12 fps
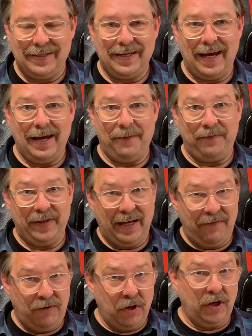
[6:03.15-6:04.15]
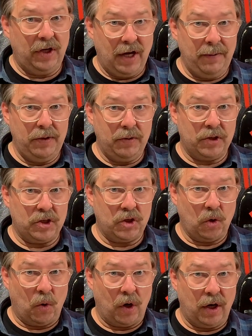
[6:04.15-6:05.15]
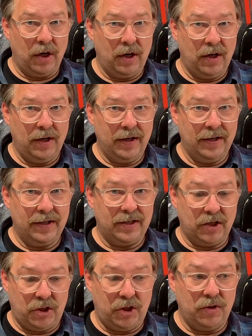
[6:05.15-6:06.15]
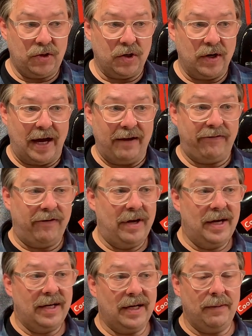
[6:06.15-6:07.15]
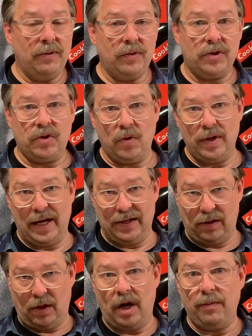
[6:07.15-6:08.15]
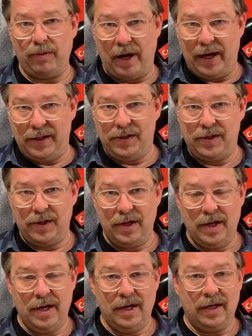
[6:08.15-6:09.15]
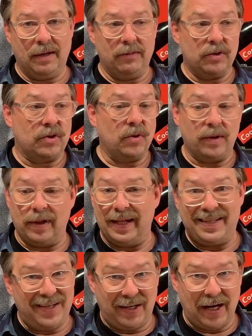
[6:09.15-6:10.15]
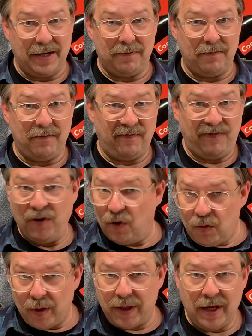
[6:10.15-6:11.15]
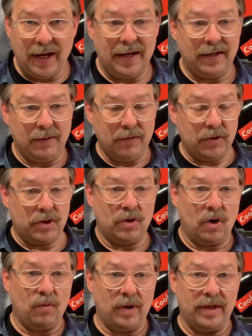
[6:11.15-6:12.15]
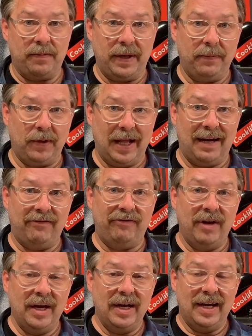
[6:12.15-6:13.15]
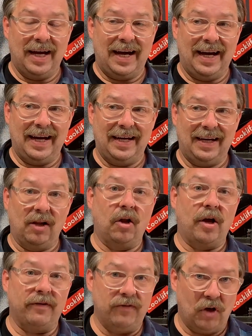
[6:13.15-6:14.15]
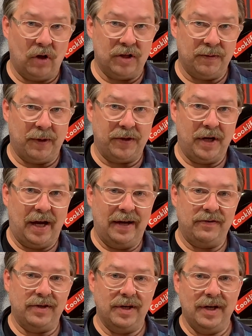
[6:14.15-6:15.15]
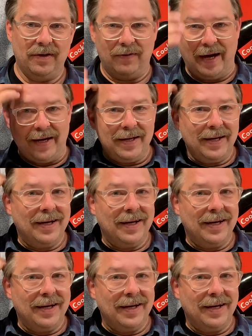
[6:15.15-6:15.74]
say if you can come to a store to choose your knife, come to a store that has a lot of brands, come to a store that lets you cut food with it, and come to a store where the people have a lot of knowledge about the knives, right?